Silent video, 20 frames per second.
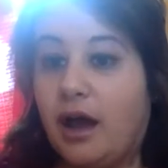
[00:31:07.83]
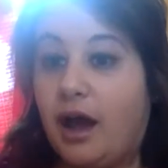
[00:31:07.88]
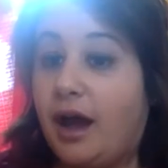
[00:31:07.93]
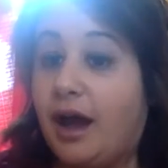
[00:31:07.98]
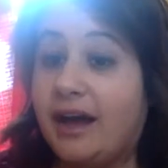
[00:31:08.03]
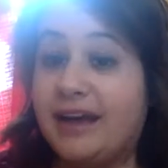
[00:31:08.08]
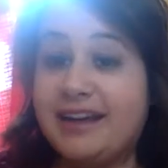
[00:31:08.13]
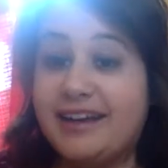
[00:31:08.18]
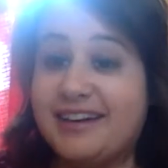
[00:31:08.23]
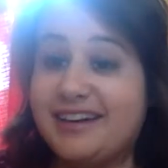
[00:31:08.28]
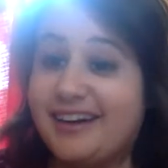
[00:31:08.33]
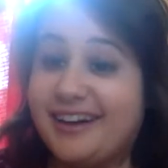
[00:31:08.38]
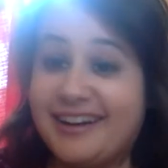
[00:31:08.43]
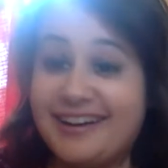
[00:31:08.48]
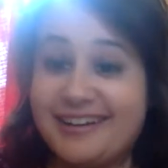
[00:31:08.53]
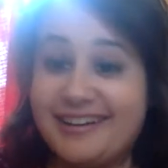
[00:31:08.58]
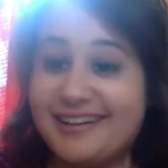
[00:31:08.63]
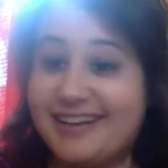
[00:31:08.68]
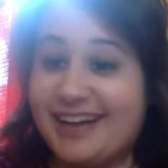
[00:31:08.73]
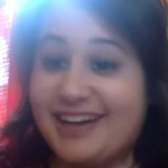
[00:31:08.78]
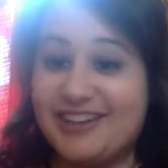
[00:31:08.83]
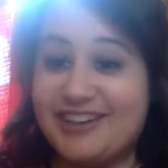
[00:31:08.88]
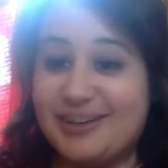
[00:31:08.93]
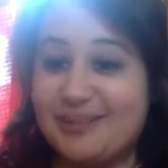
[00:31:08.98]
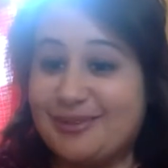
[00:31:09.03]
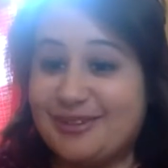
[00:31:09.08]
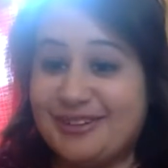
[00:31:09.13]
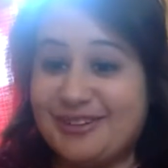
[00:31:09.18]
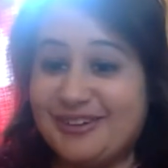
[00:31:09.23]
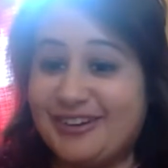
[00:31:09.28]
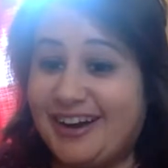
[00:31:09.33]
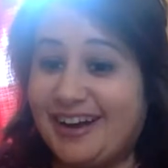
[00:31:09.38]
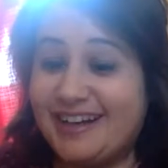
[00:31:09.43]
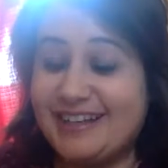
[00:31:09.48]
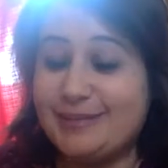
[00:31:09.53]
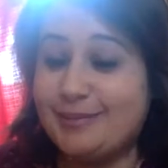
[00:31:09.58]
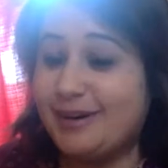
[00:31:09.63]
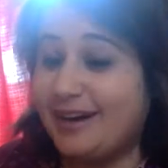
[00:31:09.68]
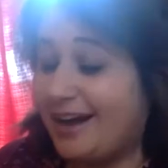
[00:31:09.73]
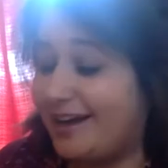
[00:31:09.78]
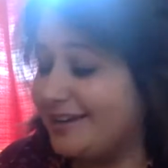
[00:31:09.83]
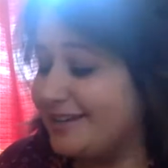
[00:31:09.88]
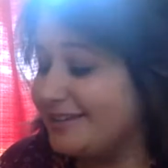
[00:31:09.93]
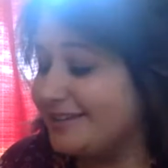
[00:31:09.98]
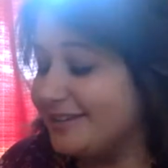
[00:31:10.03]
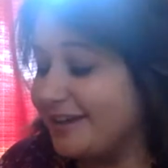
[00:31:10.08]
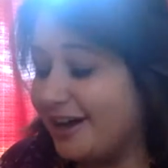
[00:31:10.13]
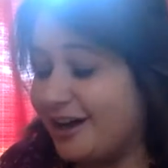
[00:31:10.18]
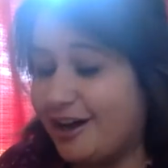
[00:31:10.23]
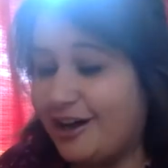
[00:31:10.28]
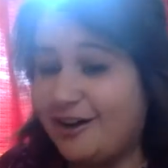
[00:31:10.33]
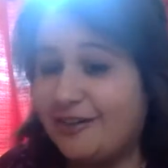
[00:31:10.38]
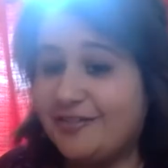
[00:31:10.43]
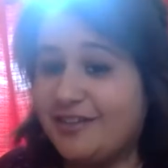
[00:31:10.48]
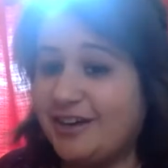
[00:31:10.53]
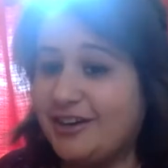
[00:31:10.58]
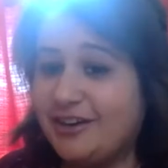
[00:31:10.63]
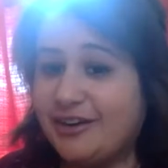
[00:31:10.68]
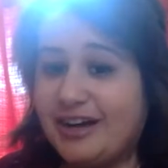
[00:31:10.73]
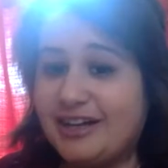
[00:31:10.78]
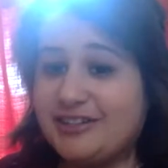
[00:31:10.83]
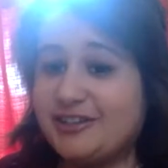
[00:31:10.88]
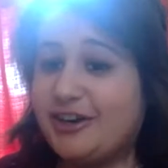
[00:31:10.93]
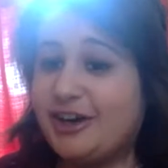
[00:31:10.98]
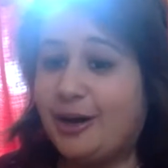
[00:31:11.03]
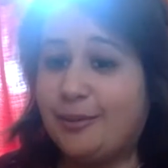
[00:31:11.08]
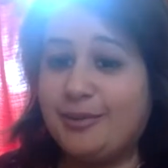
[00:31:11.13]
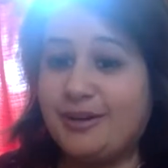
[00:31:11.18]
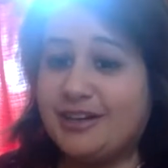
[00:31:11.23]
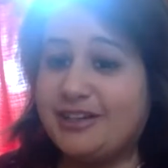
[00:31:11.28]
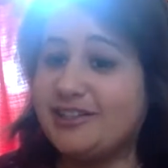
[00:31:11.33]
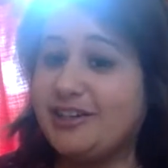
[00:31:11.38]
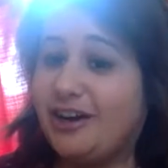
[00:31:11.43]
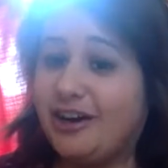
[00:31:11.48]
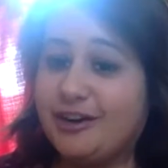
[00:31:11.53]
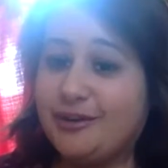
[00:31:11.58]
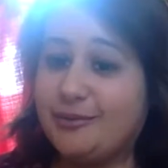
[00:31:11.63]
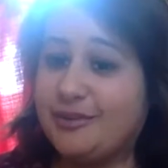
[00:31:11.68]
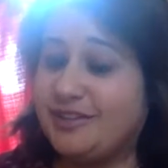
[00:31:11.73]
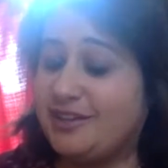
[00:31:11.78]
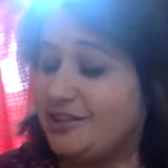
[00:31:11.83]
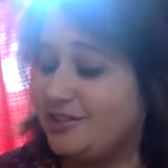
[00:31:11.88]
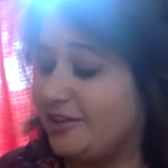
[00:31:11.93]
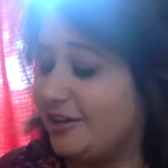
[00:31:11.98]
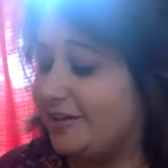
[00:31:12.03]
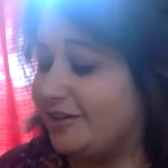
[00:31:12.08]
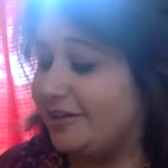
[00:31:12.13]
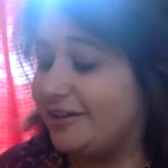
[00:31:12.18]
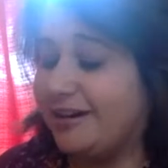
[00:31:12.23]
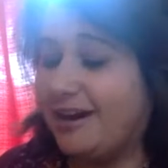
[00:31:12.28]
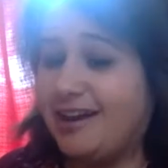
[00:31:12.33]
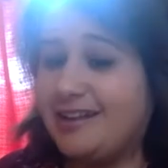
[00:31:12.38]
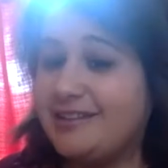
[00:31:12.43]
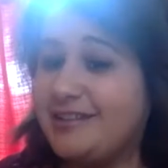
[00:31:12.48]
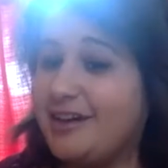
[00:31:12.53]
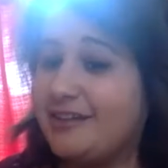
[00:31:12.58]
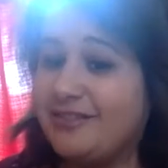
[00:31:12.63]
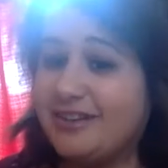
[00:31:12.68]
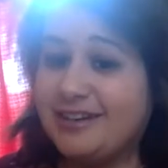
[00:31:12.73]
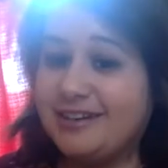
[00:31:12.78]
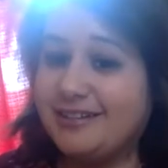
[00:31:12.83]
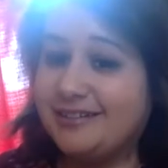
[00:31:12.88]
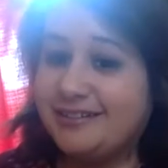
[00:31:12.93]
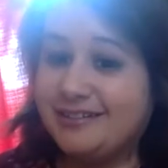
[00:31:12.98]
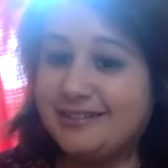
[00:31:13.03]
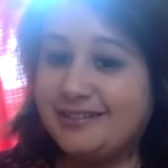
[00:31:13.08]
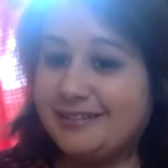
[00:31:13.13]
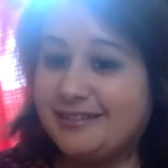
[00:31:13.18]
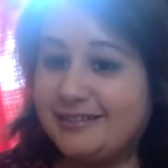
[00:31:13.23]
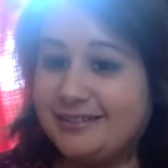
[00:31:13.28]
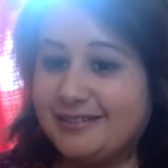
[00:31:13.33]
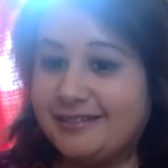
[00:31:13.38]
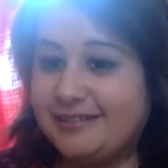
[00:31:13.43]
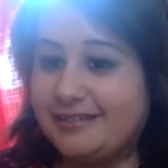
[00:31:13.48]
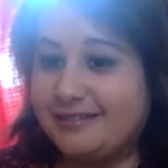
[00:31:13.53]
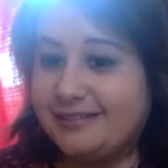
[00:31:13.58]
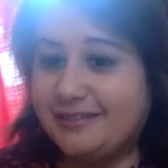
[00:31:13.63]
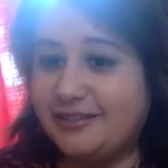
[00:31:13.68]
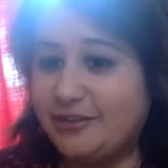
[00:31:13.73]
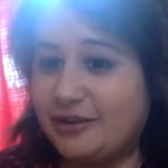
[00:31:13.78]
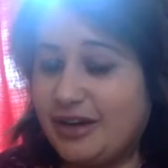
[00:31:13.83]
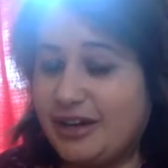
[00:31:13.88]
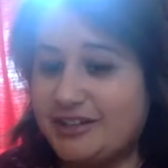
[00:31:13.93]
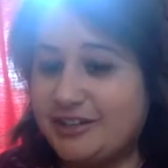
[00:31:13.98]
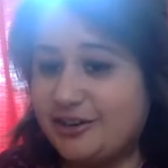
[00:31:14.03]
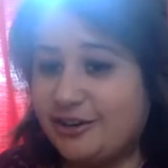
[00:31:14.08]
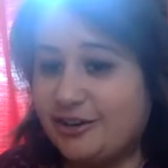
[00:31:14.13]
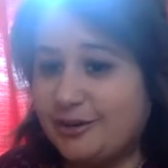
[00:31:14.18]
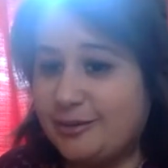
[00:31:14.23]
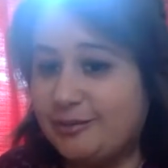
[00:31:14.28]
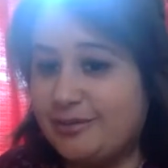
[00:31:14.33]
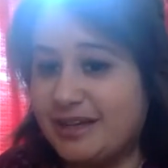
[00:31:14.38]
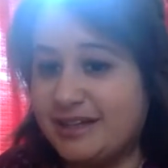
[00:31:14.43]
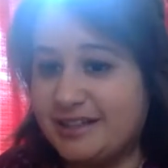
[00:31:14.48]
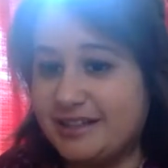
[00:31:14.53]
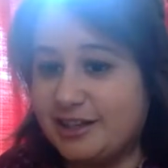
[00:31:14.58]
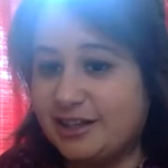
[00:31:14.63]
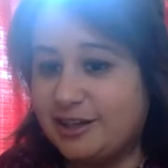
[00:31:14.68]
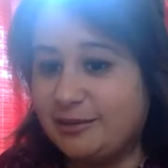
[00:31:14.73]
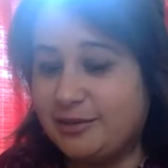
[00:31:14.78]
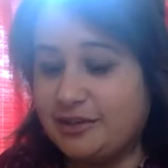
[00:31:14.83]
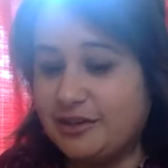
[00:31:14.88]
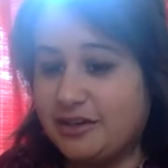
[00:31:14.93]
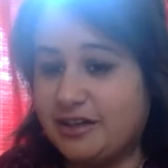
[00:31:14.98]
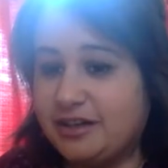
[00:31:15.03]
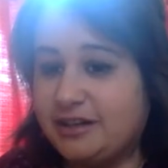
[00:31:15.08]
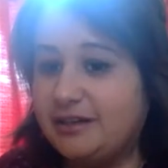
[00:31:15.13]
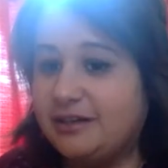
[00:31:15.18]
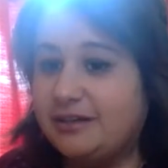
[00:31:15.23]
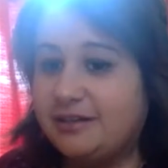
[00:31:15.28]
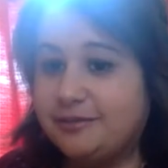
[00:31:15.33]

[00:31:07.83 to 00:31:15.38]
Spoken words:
I cannot catch up with you guys, but I love that you guys are helping and talking with each other. I love it. You guys are an amazing community.